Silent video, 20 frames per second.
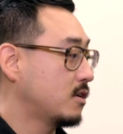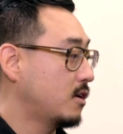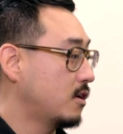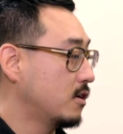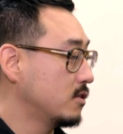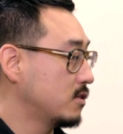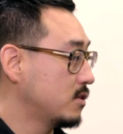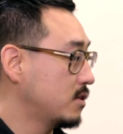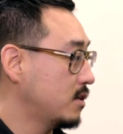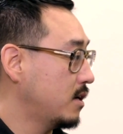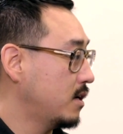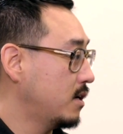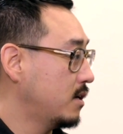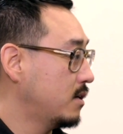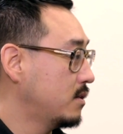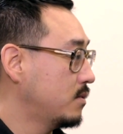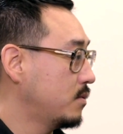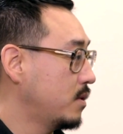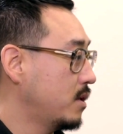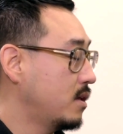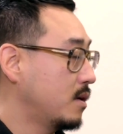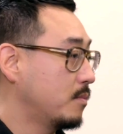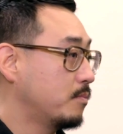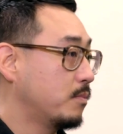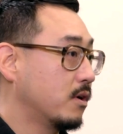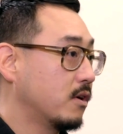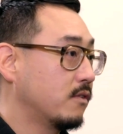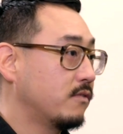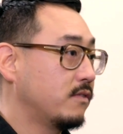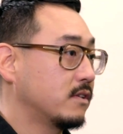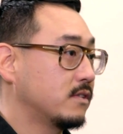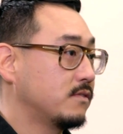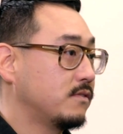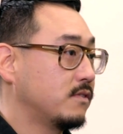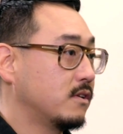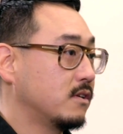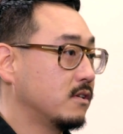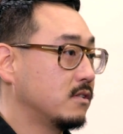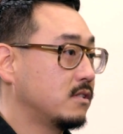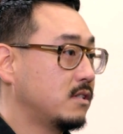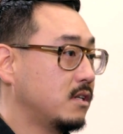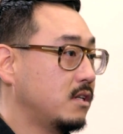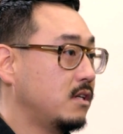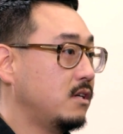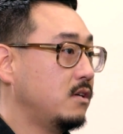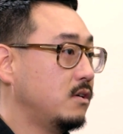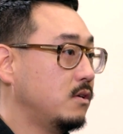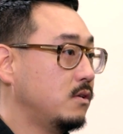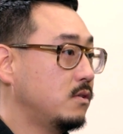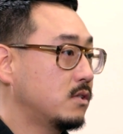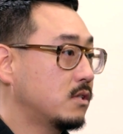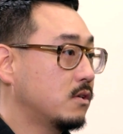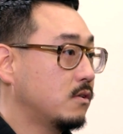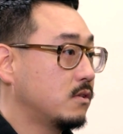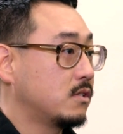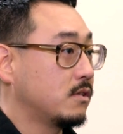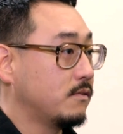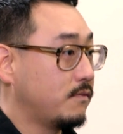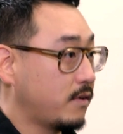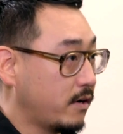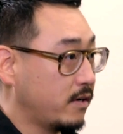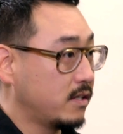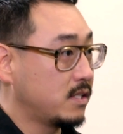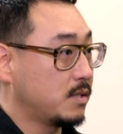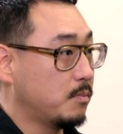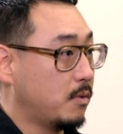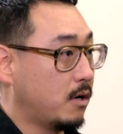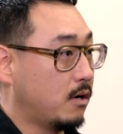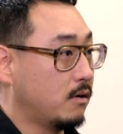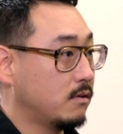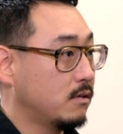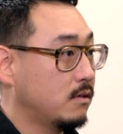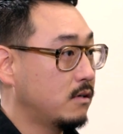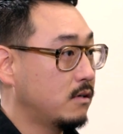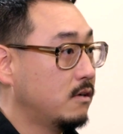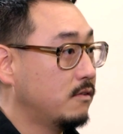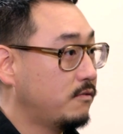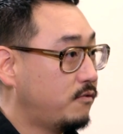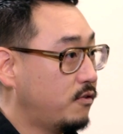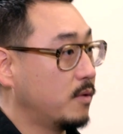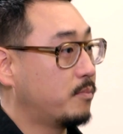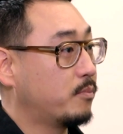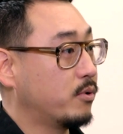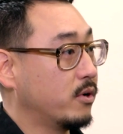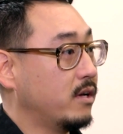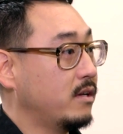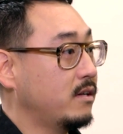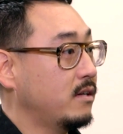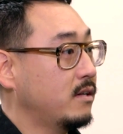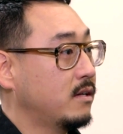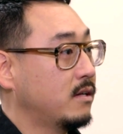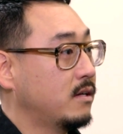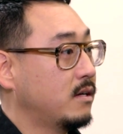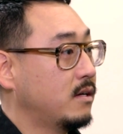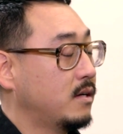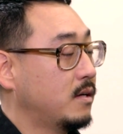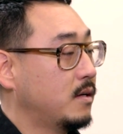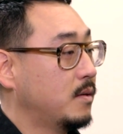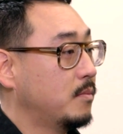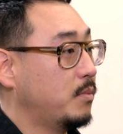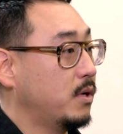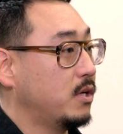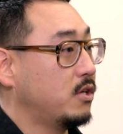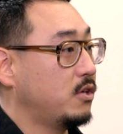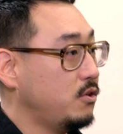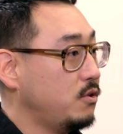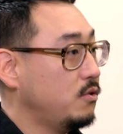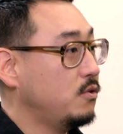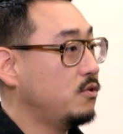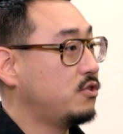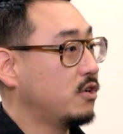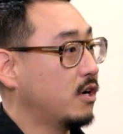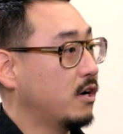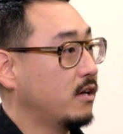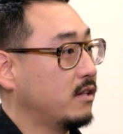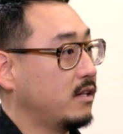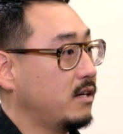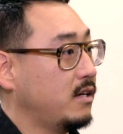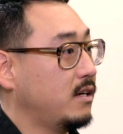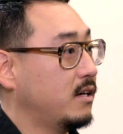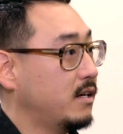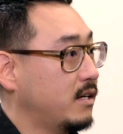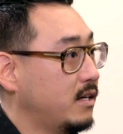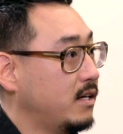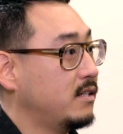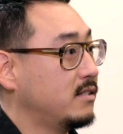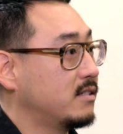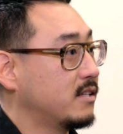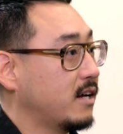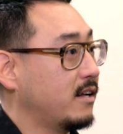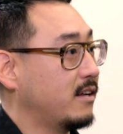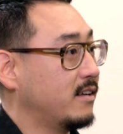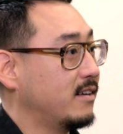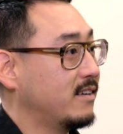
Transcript: car is uh, we think perfect for city use. So it's a very small footprint, but huge on the inside.